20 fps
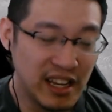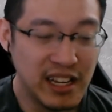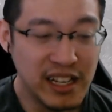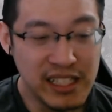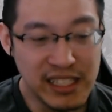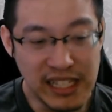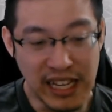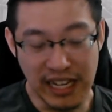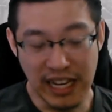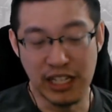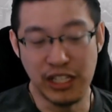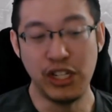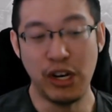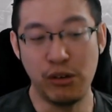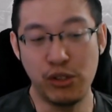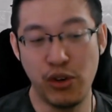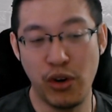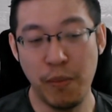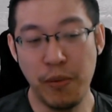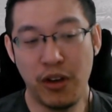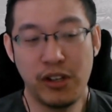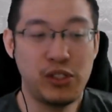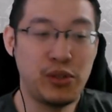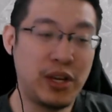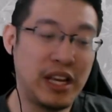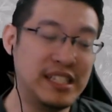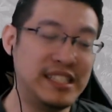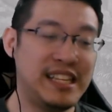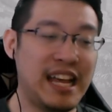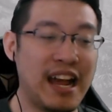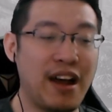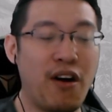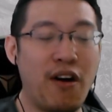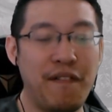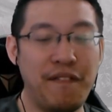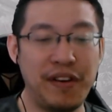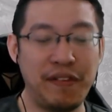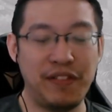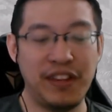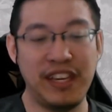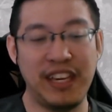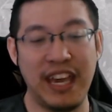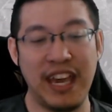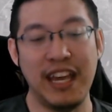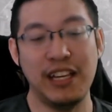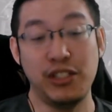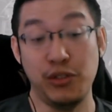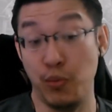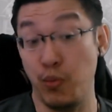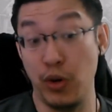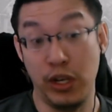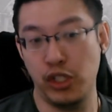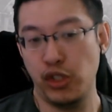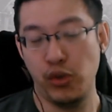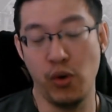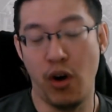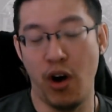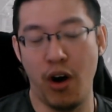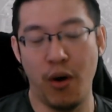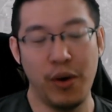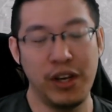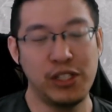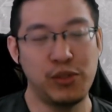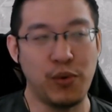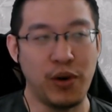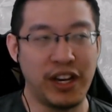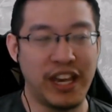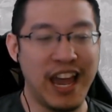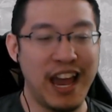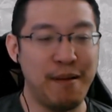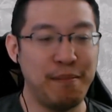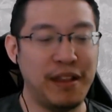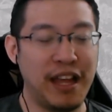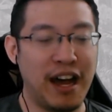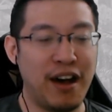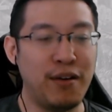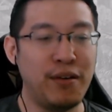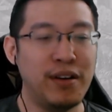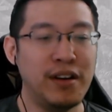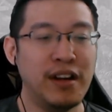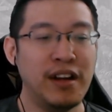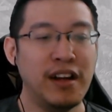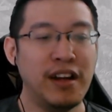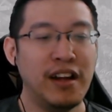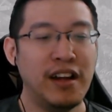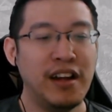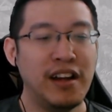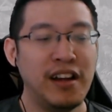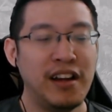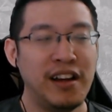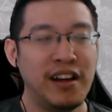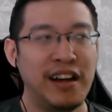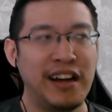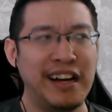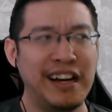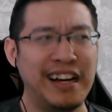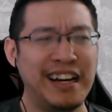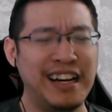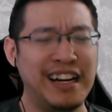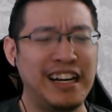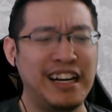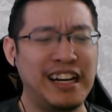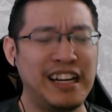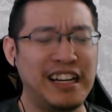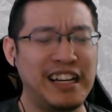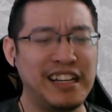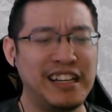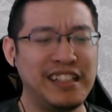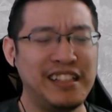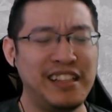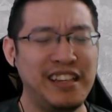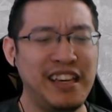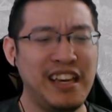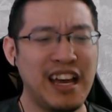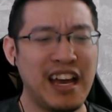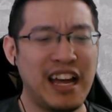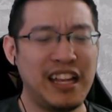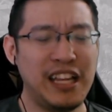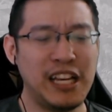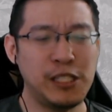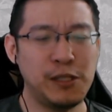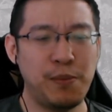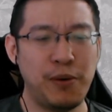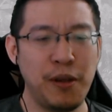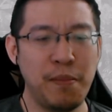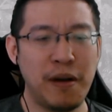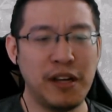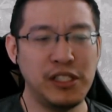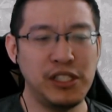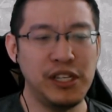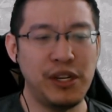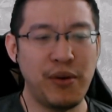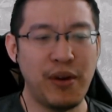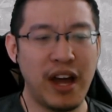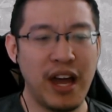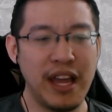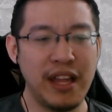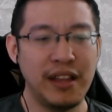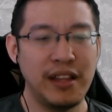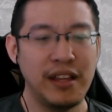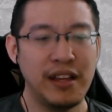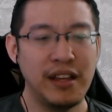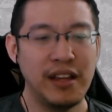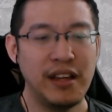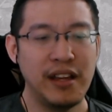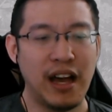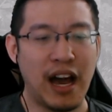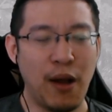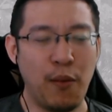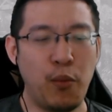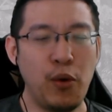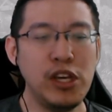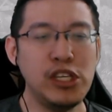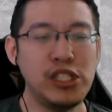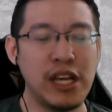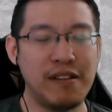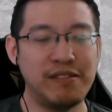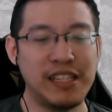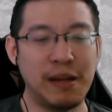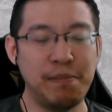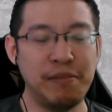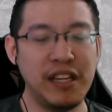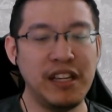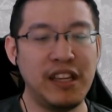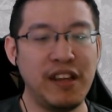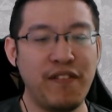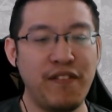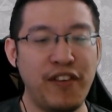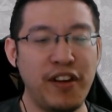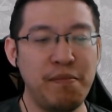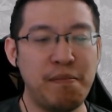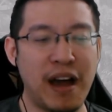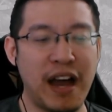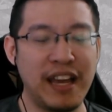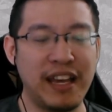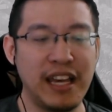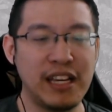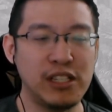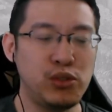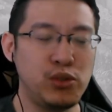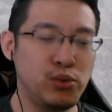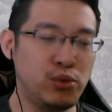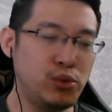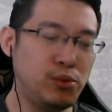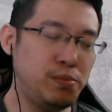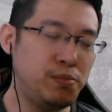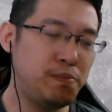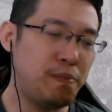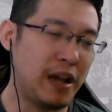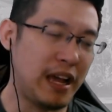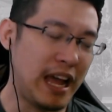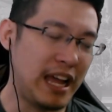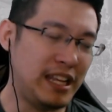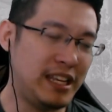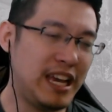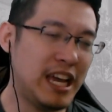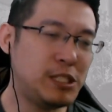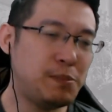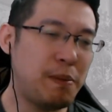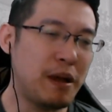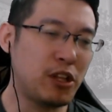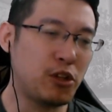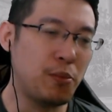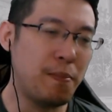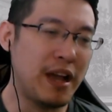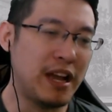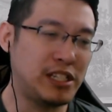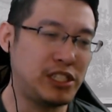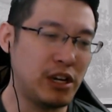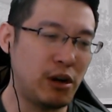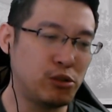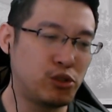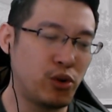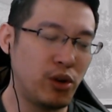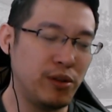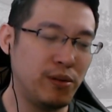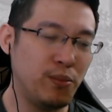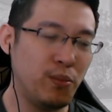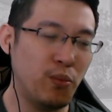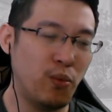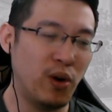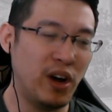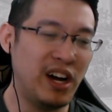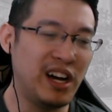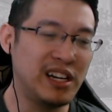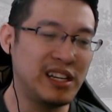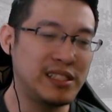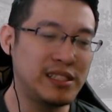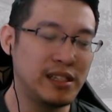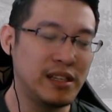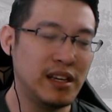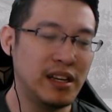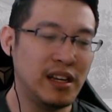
2nd Sheltron because you can stack off 50 gauge, which you always will cap now. Yeah, that's pretty much it, right? I wish they have something different, but I guess back-to-back Sheltron works.